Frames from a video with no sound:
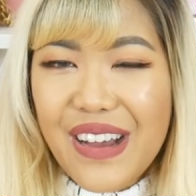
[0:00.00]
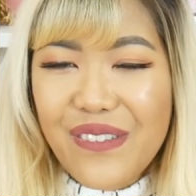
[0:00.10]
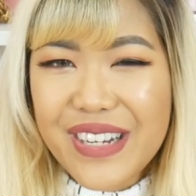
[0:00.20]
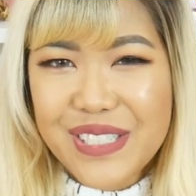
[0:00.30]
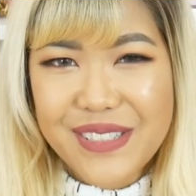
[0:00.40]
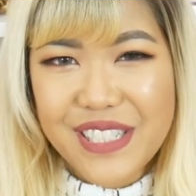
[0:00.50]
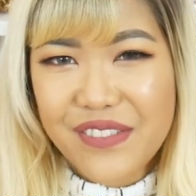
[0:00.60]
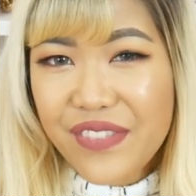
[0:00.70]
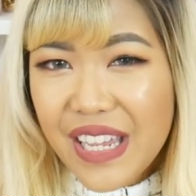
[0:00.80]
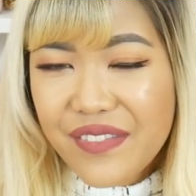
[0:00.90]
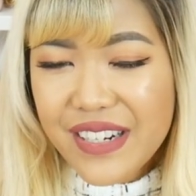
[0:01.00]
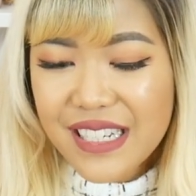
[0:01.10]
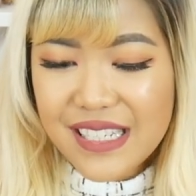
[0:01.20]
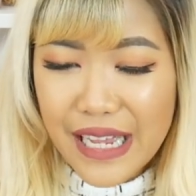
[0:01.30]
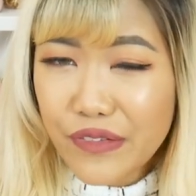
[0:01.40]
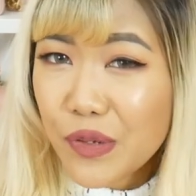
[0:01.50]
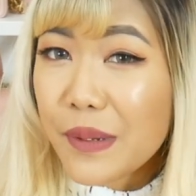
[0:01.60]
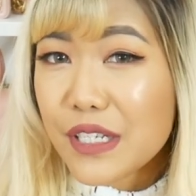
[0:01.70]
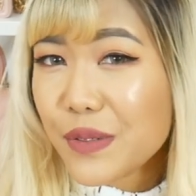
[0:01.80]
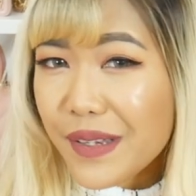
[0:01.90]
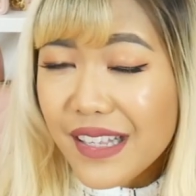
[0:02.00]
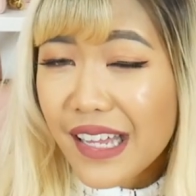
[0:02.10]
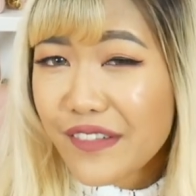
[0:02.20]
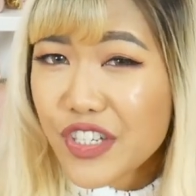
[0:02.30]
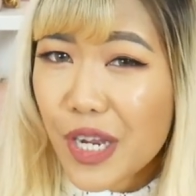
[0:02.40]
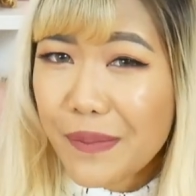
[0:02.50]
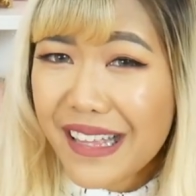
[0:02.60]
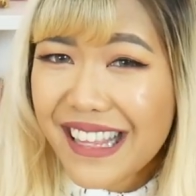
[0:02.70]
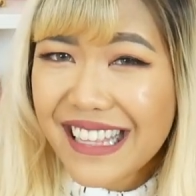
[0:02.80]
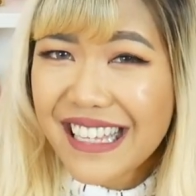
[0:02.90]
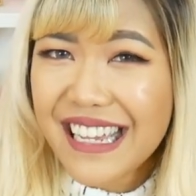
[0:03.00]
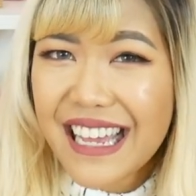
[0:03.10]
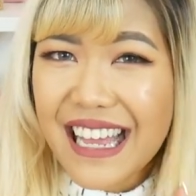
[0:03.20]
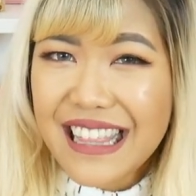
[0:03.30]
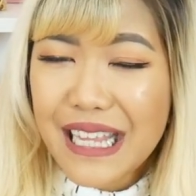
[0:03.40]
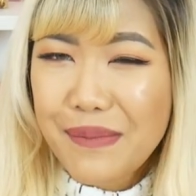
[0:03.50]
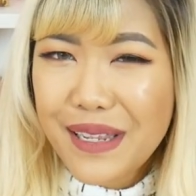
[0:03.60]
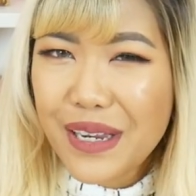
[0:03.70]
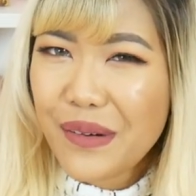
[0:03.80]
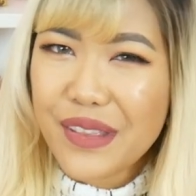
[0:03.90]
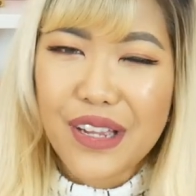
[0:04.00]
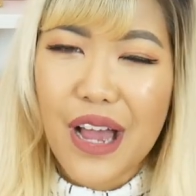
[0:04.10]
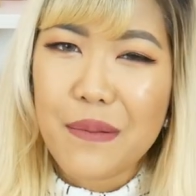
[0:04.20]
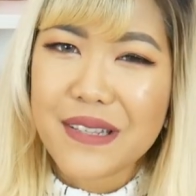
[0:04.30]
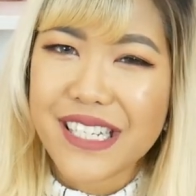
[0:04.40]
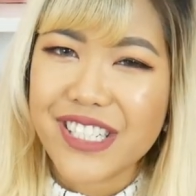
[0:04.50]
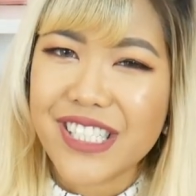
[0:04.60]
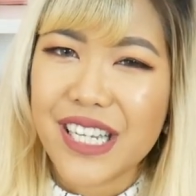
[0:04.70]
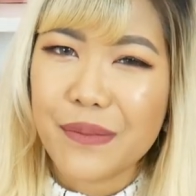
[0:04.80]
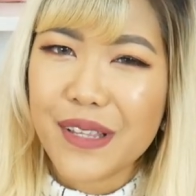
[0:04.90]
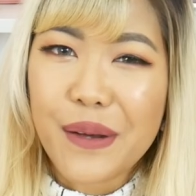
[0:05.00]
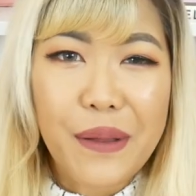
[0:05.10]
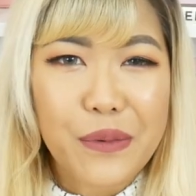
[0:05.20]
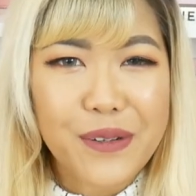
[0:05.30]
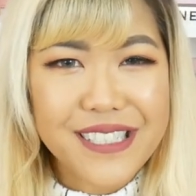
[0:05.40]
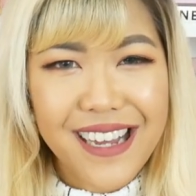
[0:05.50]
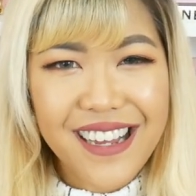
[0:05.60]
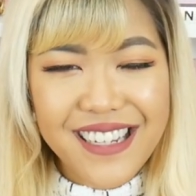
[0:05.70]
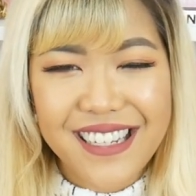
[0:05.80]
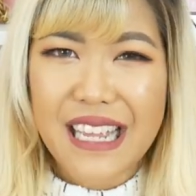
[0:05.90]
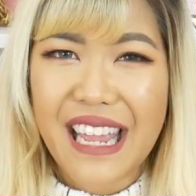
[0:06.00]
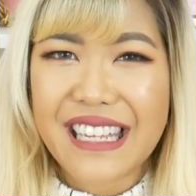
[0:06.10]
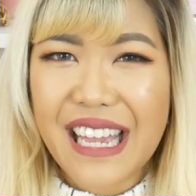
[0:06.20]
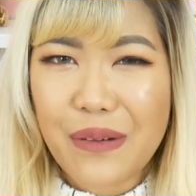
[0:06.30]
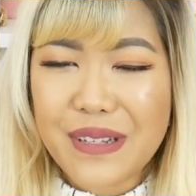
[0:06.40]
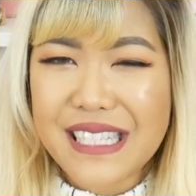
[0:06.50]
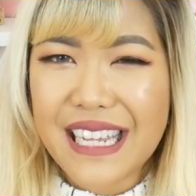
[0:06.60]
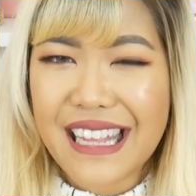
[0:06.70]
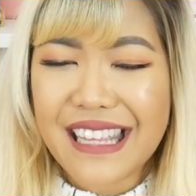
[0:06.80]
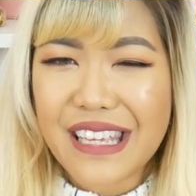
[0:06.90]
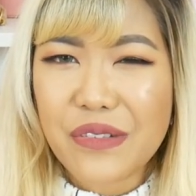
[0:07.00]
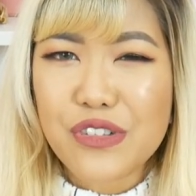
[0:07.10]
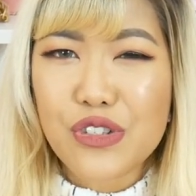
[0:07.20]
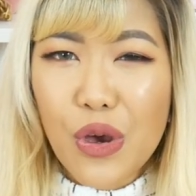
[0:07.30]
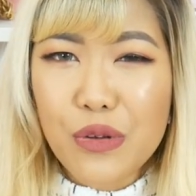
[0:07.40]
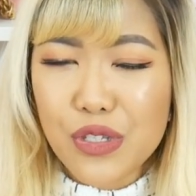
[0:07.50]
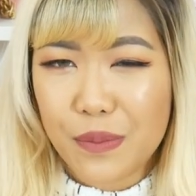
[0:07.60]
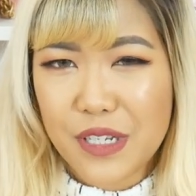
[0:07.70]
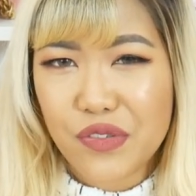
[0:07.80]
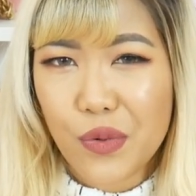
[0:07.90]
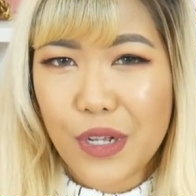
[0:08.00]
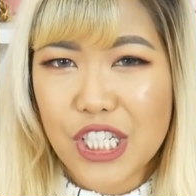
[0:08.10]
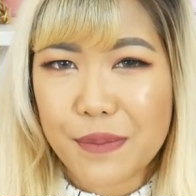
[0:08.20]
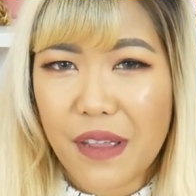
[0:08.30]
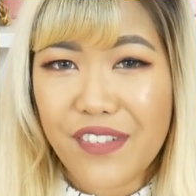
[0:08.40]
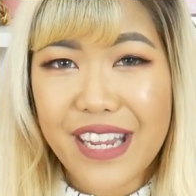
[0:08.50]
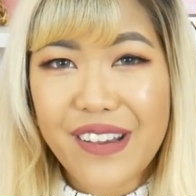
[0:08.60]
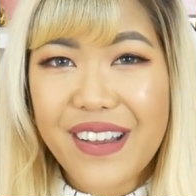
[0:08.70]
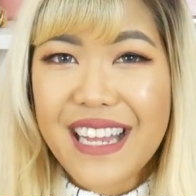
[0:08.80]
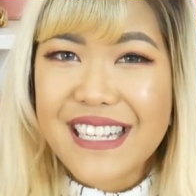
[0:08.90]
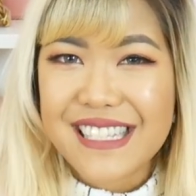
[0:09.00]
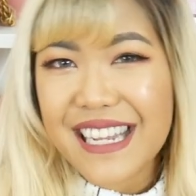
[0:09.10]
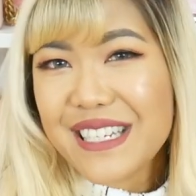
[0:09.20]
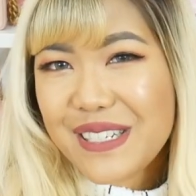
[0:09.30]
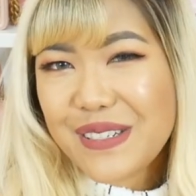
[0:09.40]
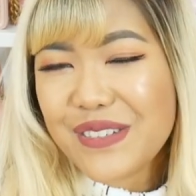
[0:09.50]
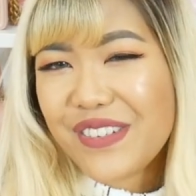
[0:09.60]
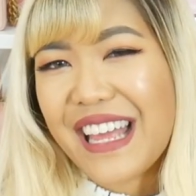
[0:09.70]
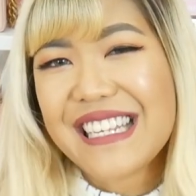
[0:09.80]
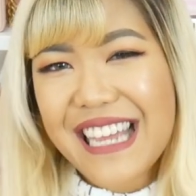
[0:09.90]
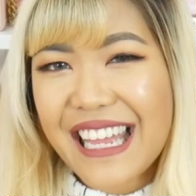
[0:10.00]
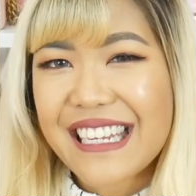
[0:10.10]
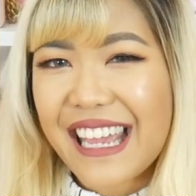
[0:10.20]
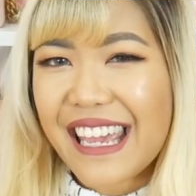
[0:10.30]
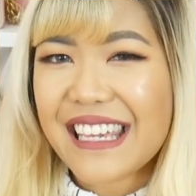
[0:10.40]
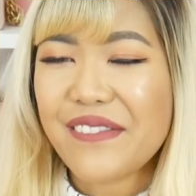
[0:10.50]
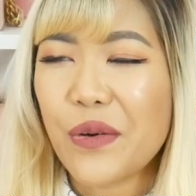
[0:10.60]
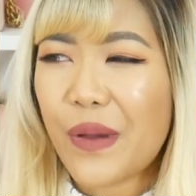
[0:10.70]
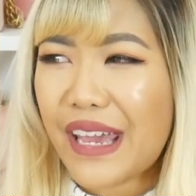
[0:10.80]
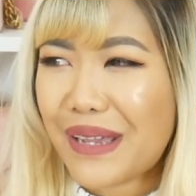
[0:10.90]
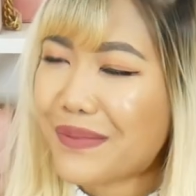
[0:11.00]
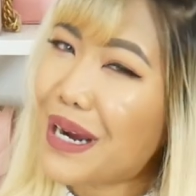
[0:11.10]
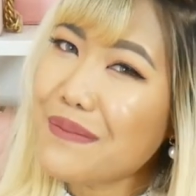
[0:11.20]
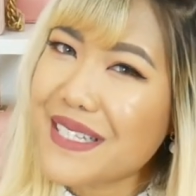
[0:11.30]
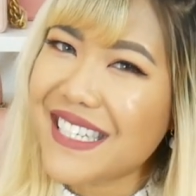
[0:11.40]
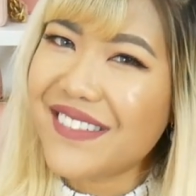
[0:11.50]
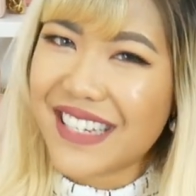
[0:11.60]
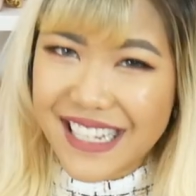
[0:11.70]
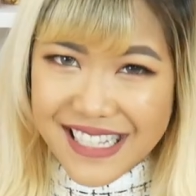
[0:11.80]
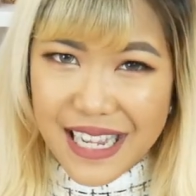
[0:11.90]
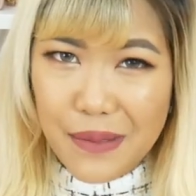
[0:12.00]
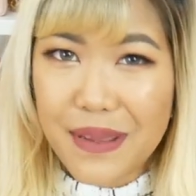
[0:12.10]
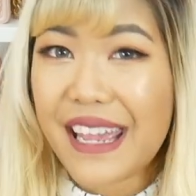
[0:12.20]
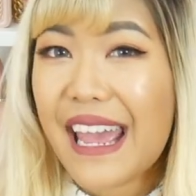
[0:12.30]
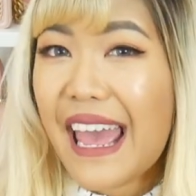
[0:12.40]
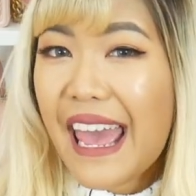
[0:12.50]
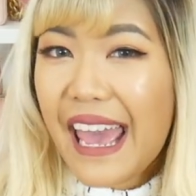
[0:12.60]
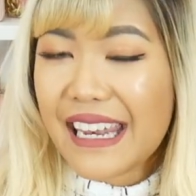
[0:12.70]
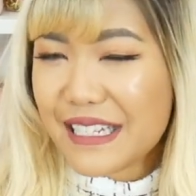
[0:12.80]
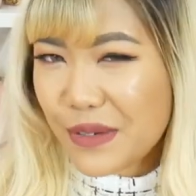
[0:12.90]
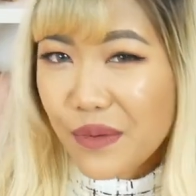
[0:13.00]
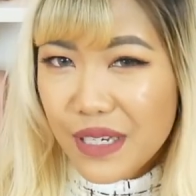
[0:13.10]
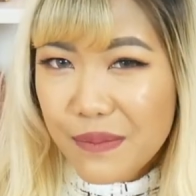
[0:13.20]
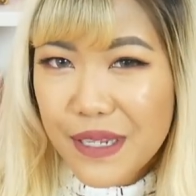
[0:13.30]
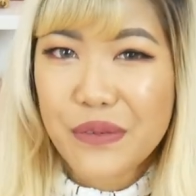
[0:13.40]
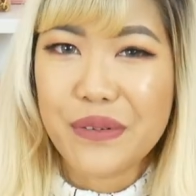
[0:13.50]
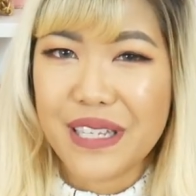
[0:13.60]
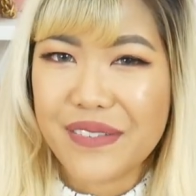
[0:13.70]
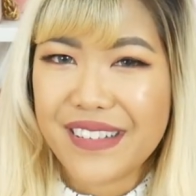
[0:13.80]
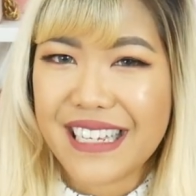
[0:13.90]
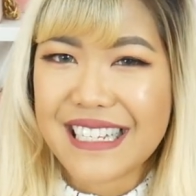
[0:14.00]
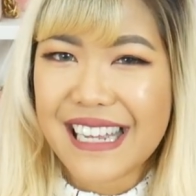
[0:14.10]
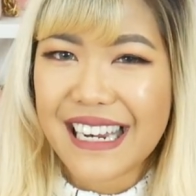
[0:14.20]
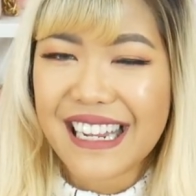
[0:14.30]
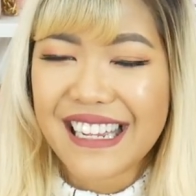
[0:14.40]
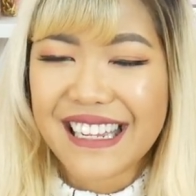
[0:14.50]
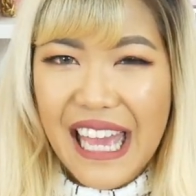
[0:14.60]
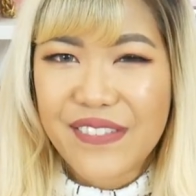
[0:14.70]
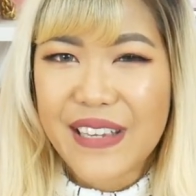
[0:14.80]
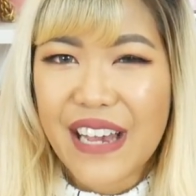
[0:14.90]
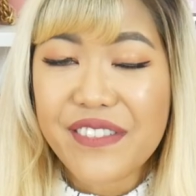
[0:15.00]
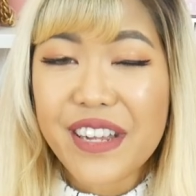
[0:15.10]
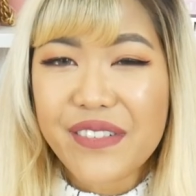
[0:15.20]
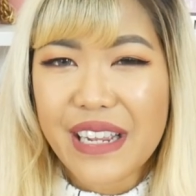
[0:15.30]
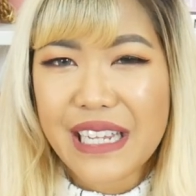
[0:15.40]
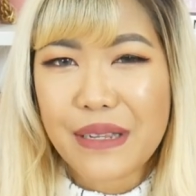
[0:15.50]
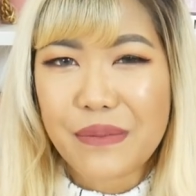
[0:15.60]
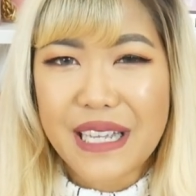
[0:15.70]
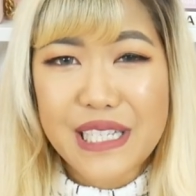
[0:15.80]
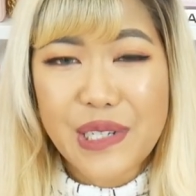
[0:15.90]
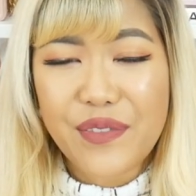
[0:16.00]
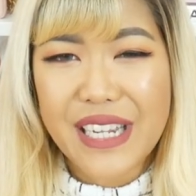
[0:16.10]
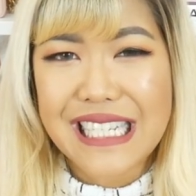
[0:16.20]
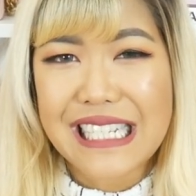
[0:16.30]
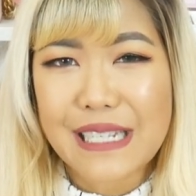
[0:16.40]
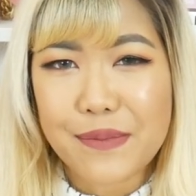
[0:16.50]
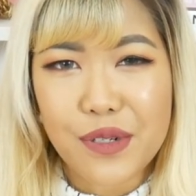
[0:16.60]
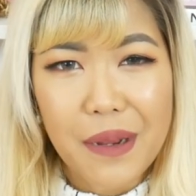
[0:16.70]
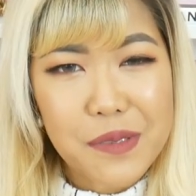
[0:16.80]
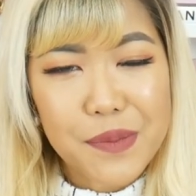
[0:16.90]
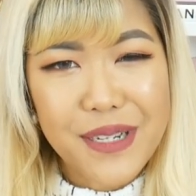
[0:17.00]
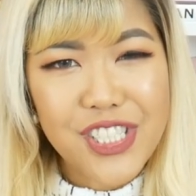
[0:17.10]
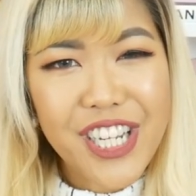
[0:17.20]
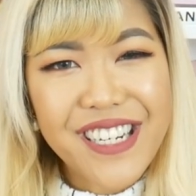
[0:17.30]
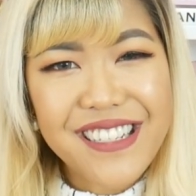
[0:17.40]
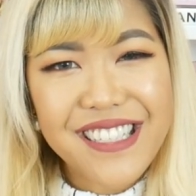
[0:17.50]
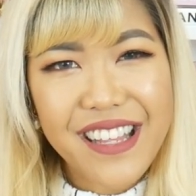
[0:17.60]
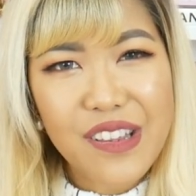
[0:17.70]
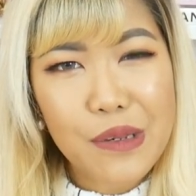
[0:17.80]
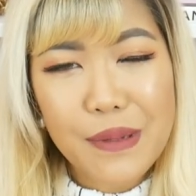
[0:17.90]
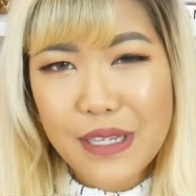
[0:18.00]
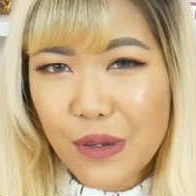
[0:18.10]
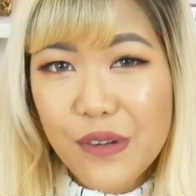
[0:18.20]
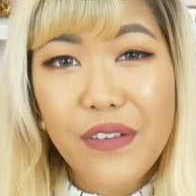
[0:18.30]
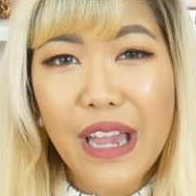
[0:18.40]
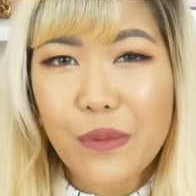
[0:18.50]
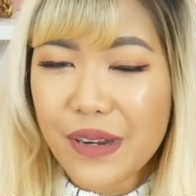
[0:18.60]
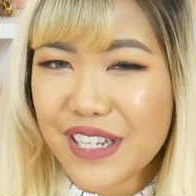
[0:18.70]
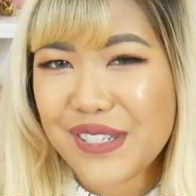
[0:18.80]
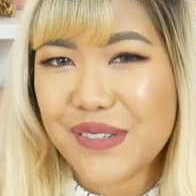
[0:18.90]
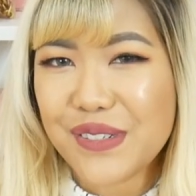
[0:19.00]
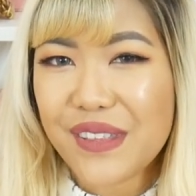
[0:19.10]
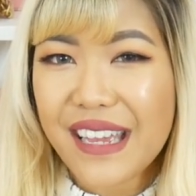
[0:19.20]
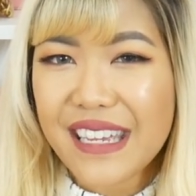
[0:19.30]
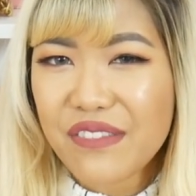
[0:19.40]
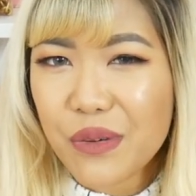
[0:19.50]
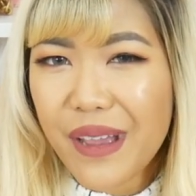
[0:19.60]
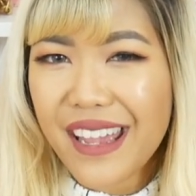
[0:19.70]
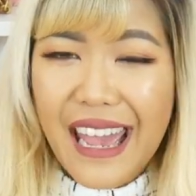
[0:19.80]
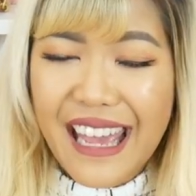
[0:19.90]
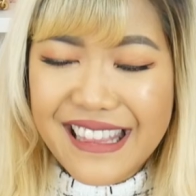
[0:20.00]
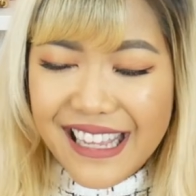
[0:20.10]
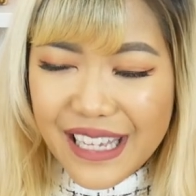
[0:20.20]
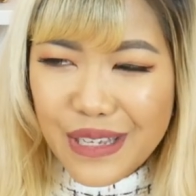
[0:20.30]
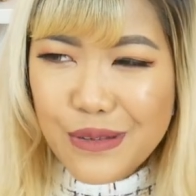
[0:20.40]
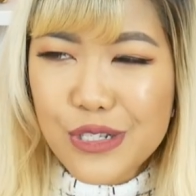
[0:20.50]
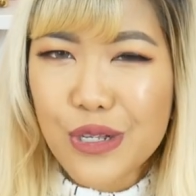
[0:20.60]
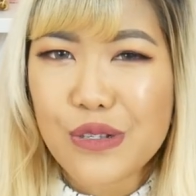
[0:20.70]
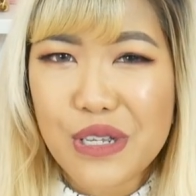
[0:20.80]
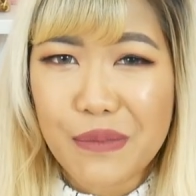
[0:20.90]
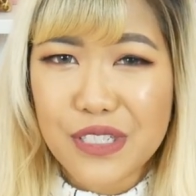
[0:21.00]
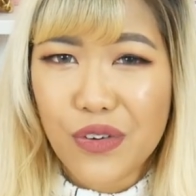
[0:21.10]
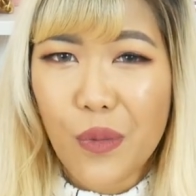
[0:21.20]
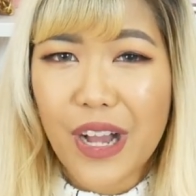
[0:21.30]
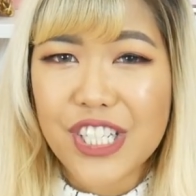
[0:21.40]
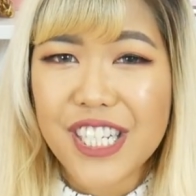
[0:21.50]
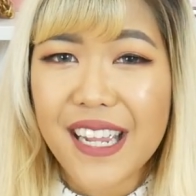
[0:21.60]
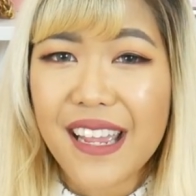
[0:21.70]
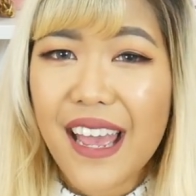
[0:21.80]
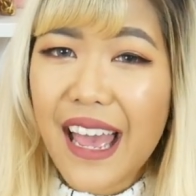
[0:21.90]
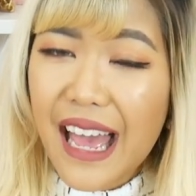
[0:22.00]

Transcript: Which was your favorite? Have you been doing a lot of shopping lately? Let me know in the comment section down below and we'll talk. And yeah, once again, thank you so much for watching my video. Stay tuned for that 10K giveaway. I promise you it is coming and it's going to be really, really exciting. If you haven't already, please don't forget to subscribe to my channel so that you can be notified when I do that giveaway. And thank you so much for watching.